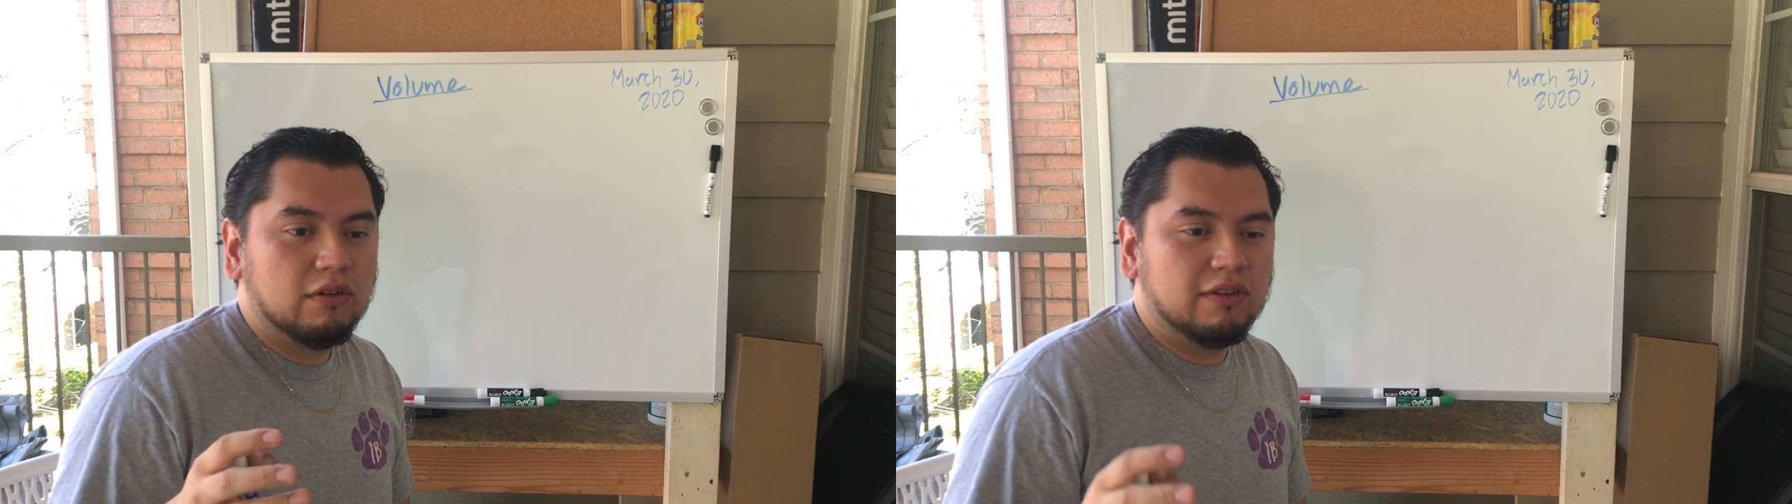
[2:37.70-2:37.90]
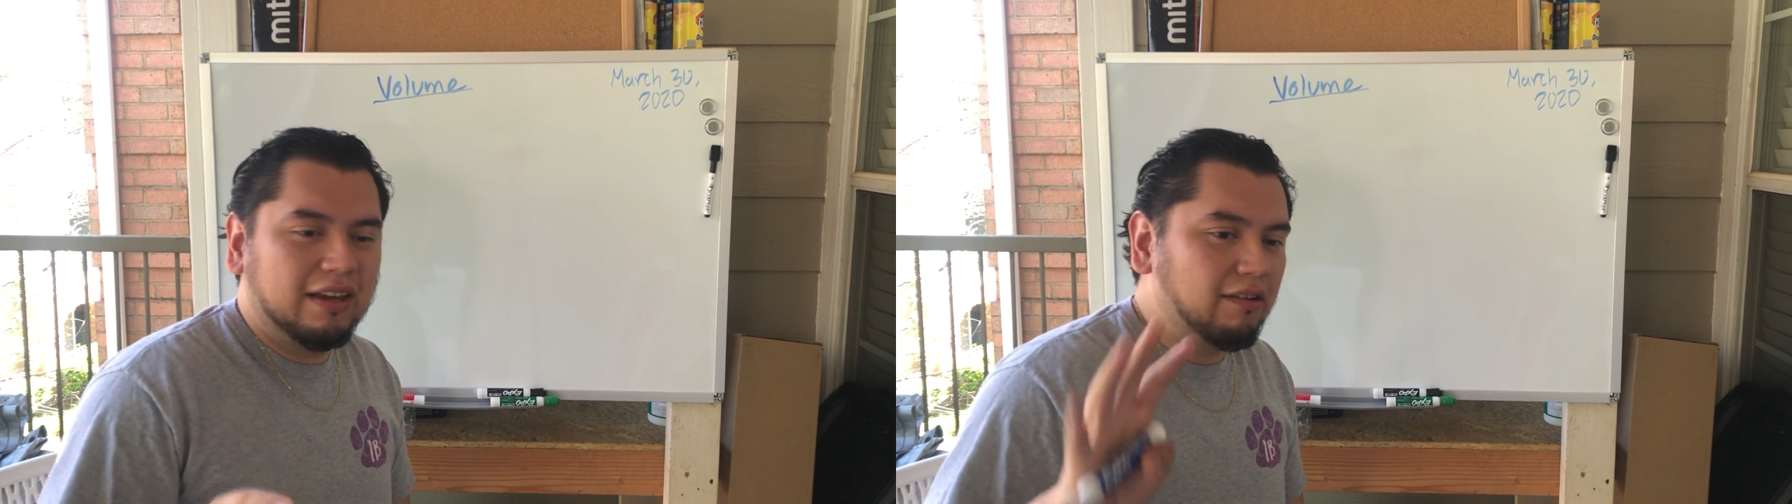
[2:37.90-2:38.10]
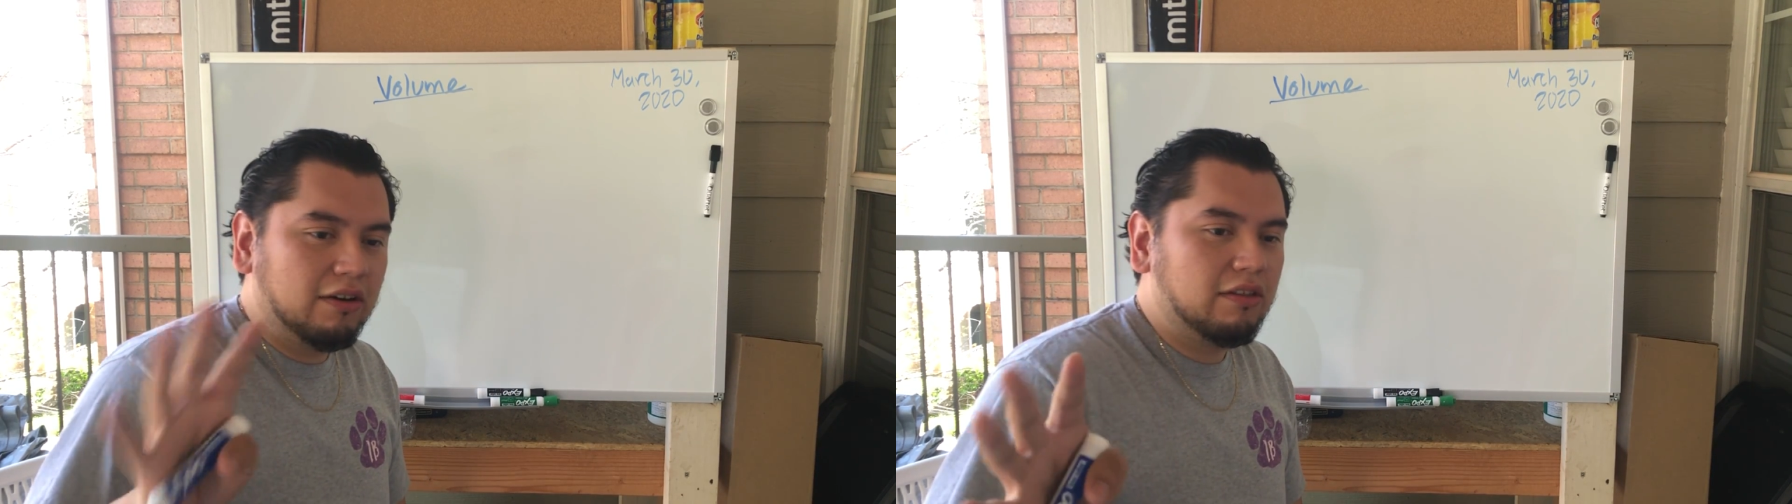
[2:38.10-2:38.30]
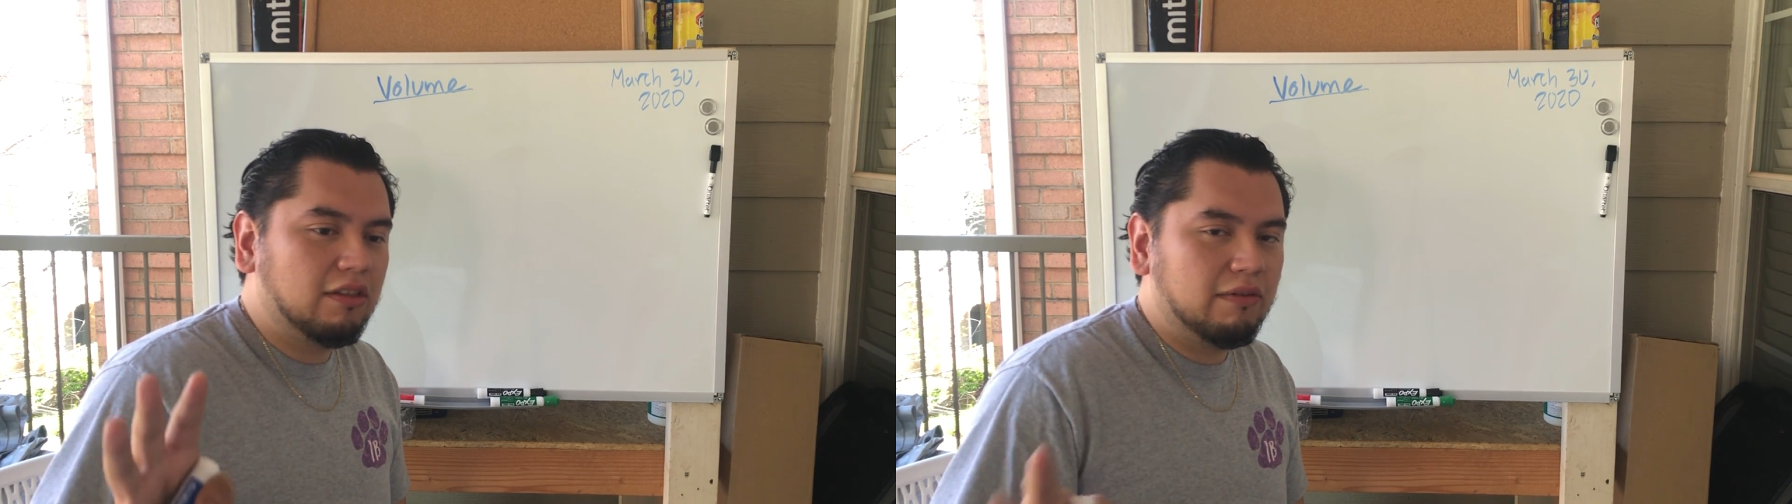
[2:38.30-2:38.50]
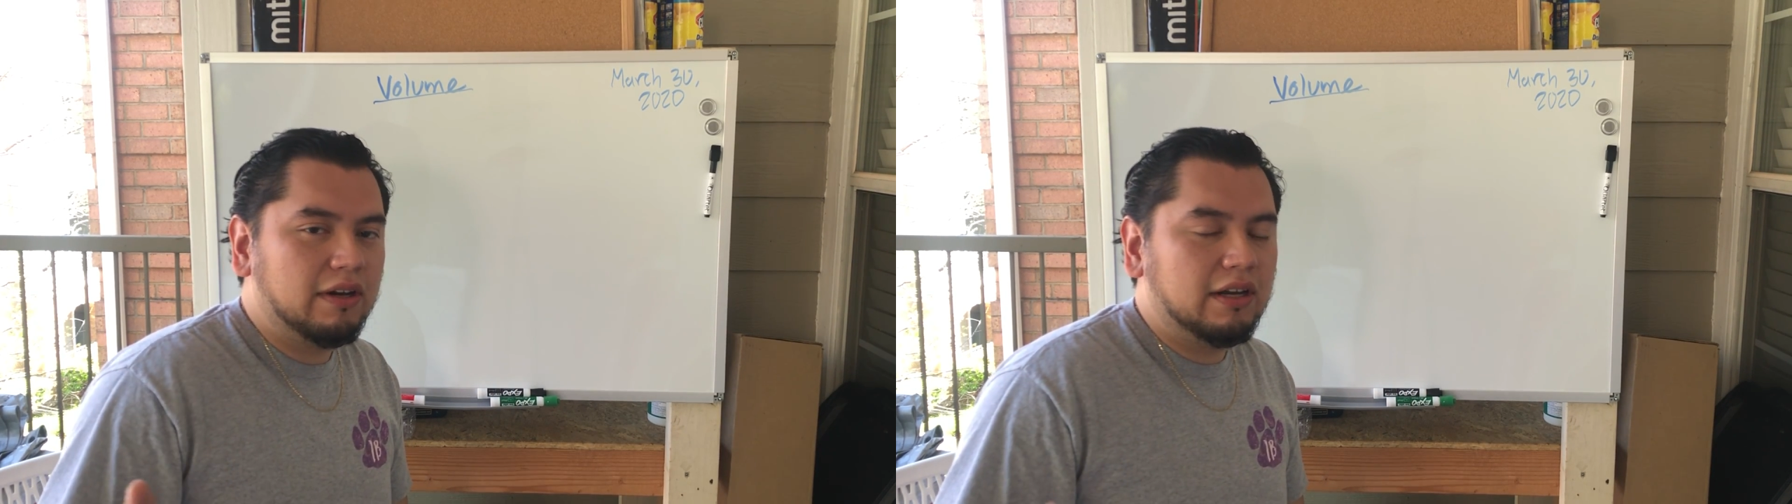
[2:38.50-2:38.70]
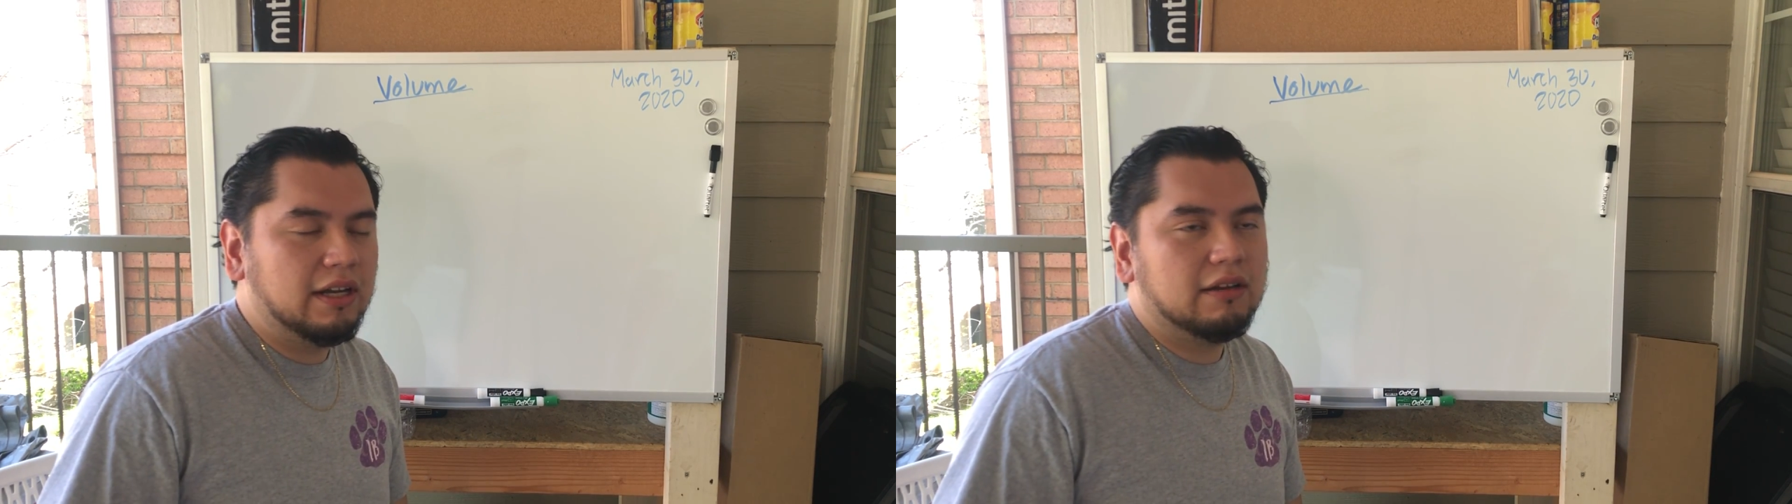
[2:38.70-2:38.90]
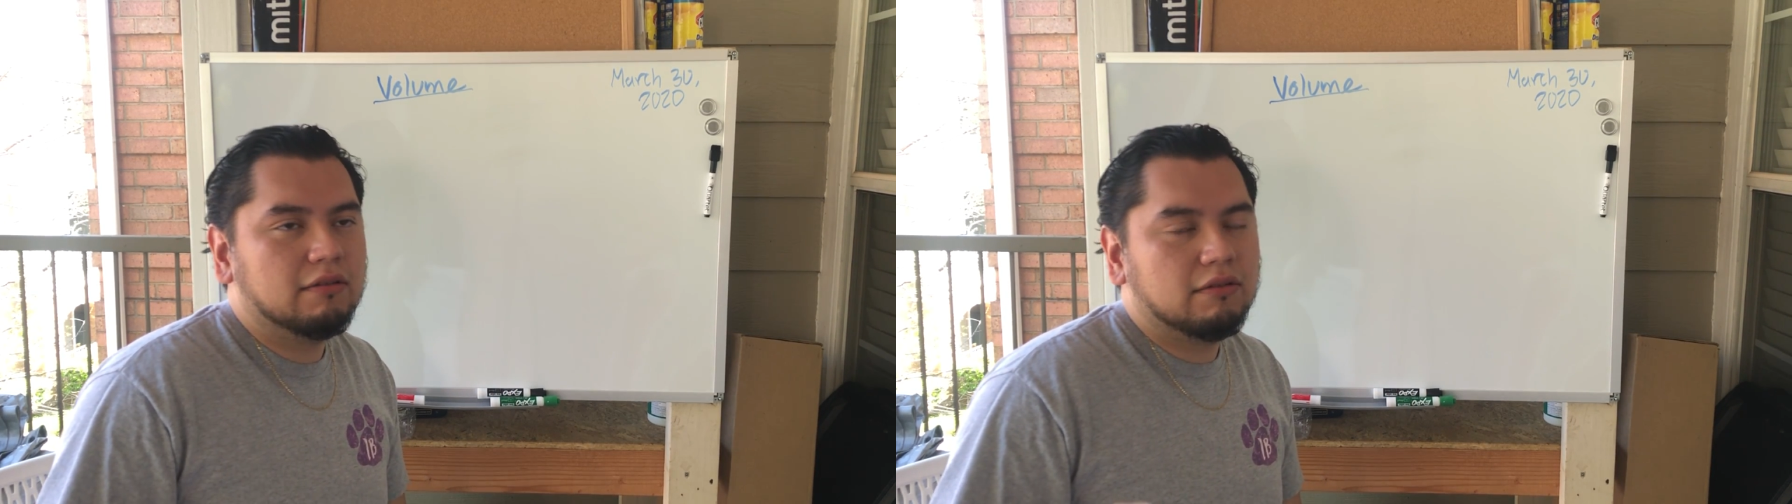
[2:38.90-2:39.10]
there are three